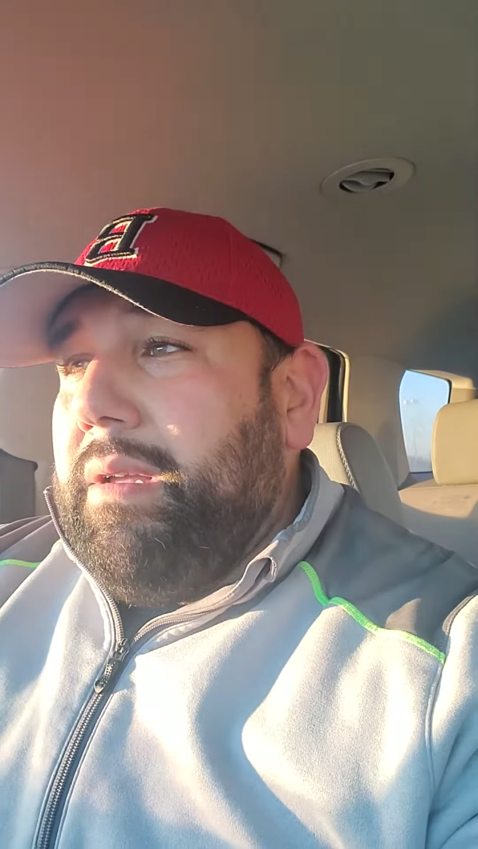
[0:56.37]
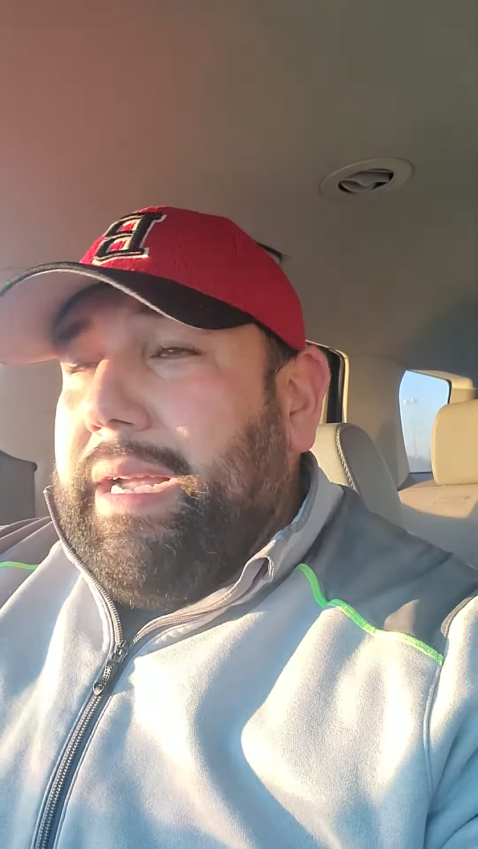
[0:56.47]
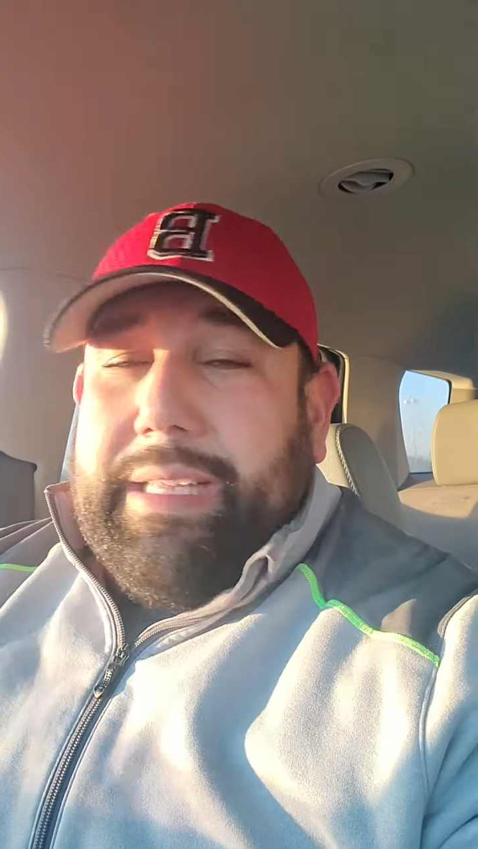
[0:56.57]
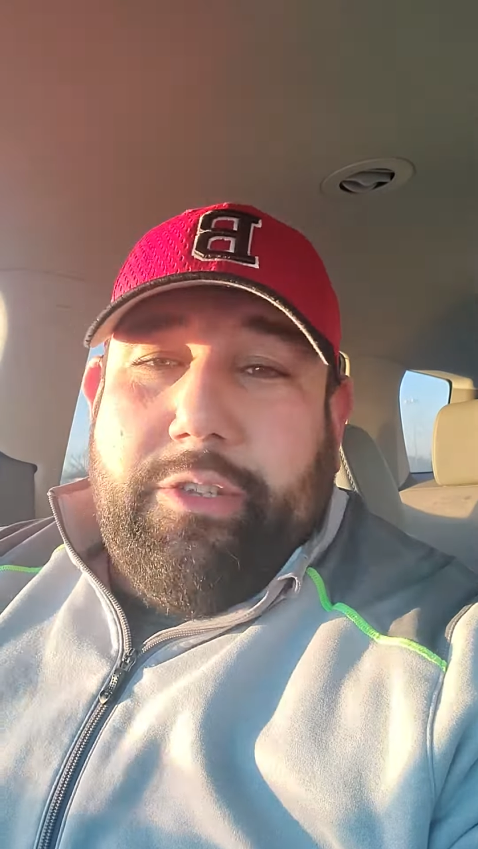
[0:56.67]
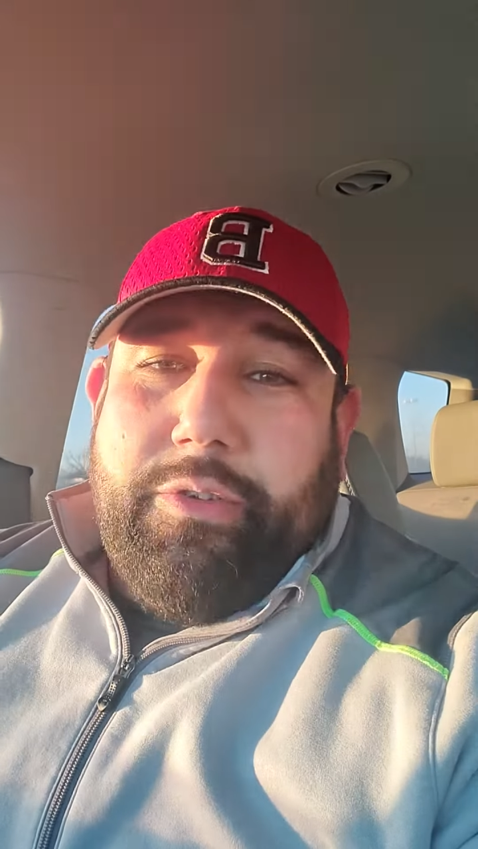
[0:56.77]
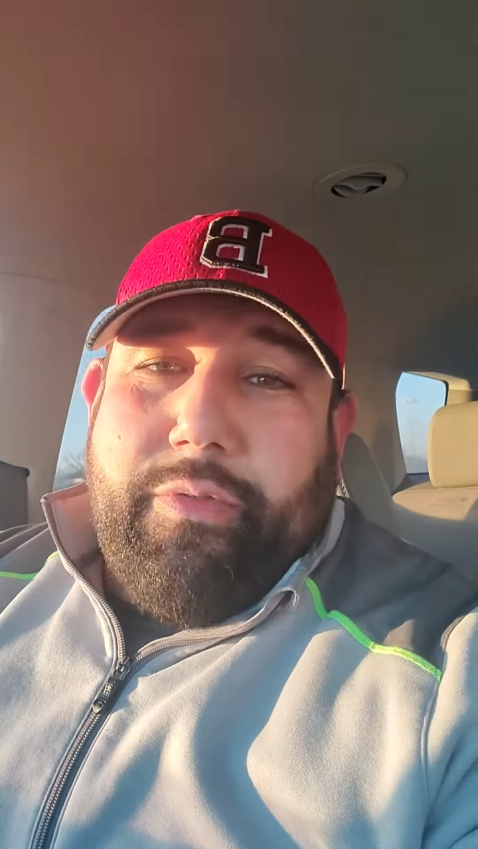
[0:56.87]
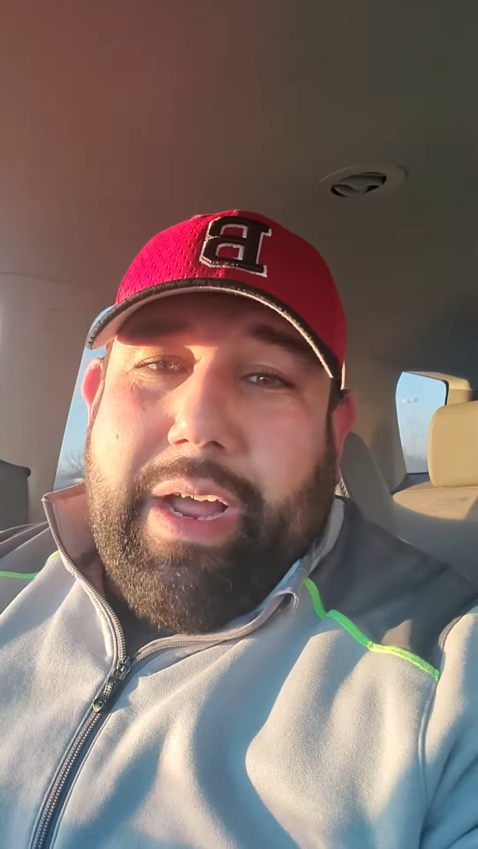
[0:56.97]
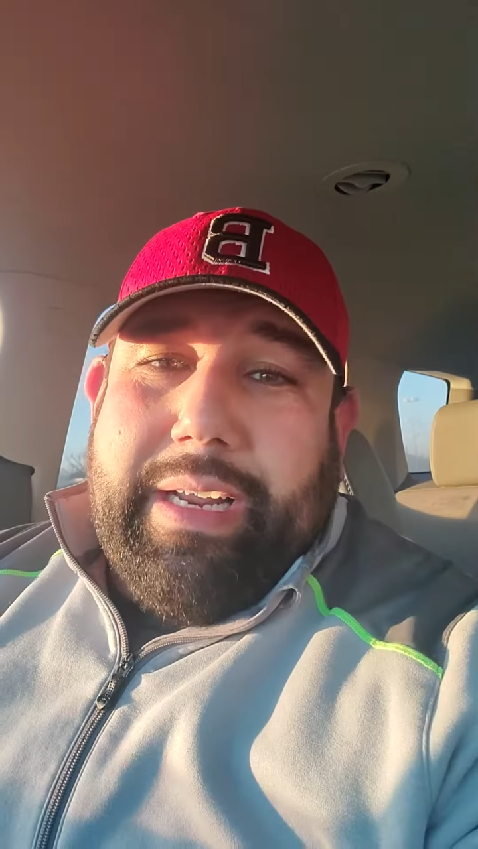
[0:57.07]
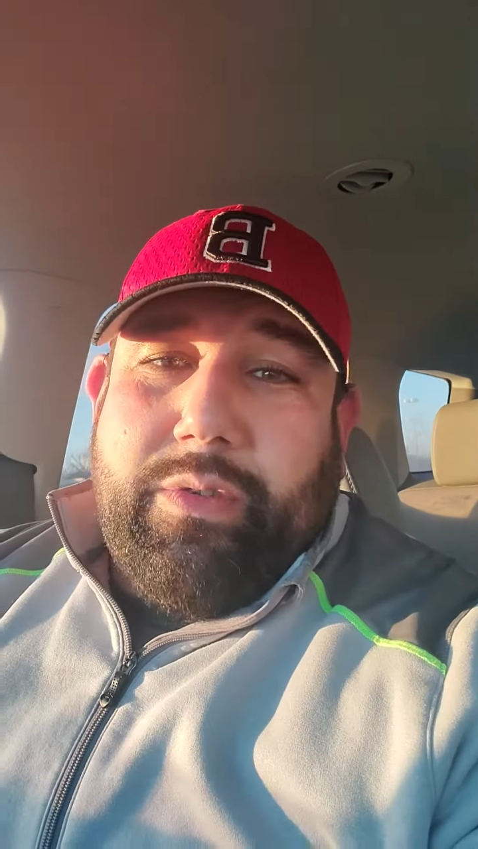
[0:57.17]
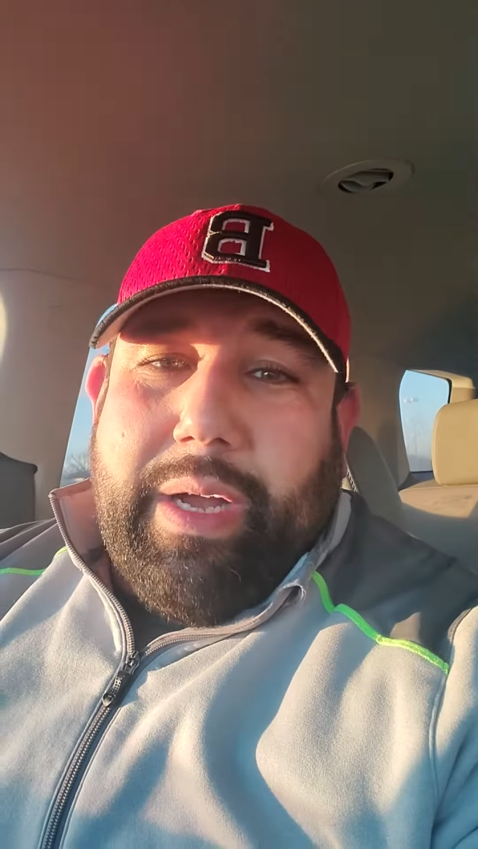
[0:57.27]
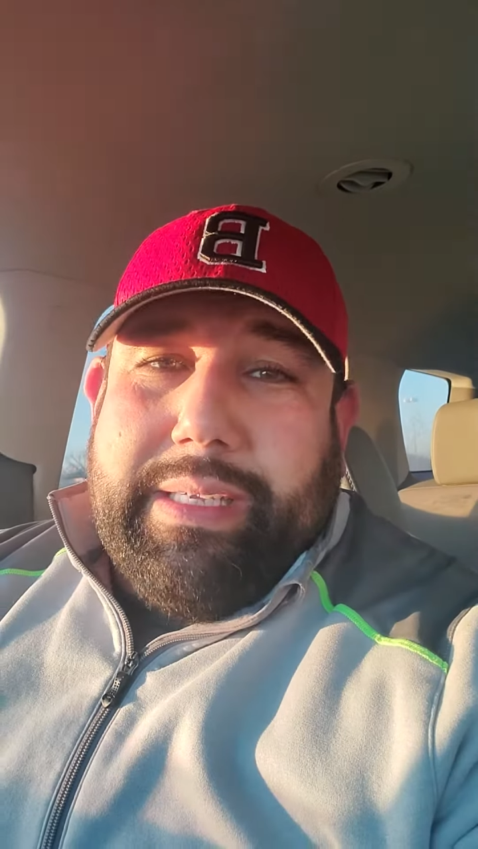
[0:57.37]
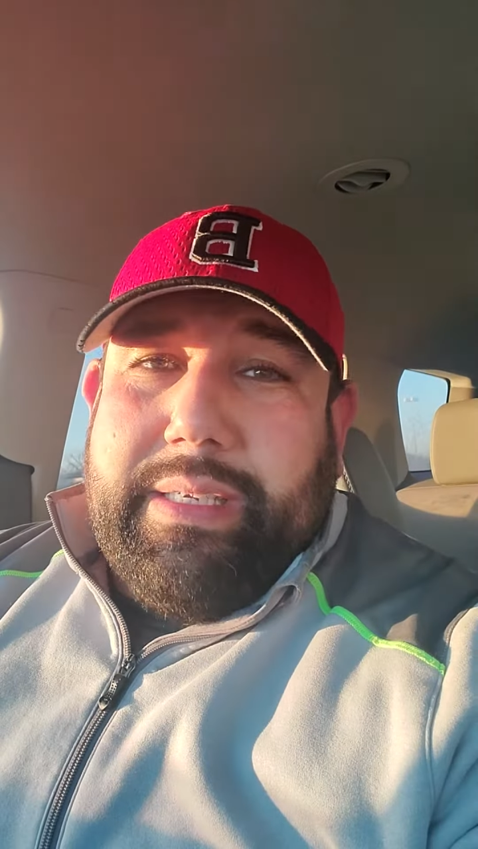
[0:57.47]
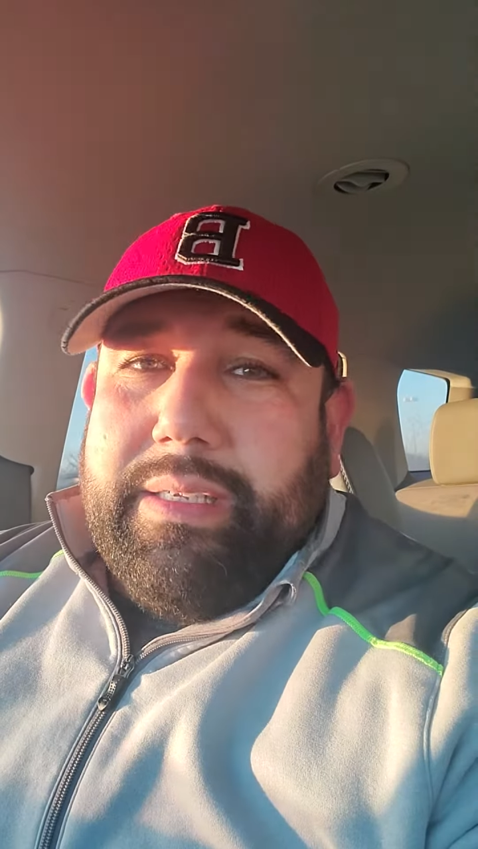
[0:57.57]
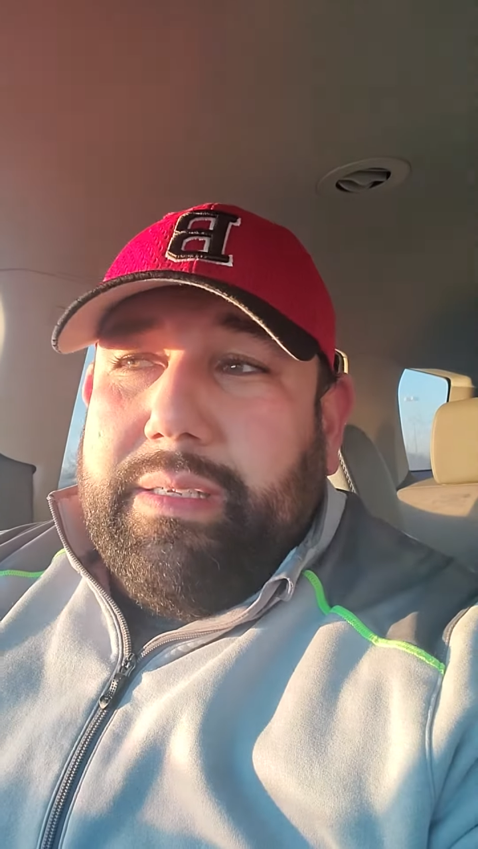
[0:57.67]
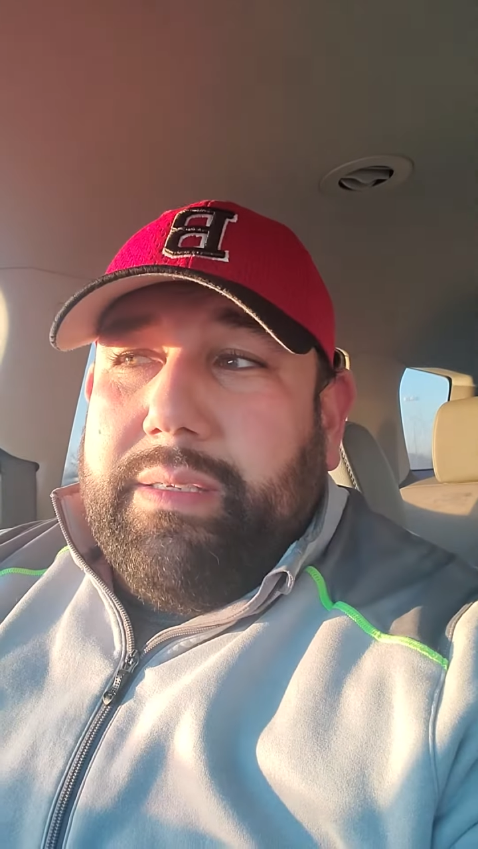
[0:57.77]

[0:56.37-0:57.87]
I get to do Friday twice.